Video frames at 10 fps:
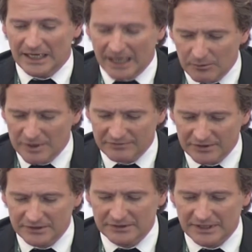
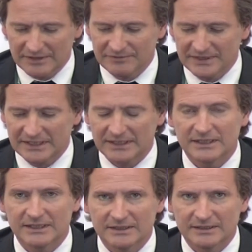However, I think
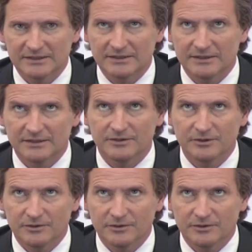the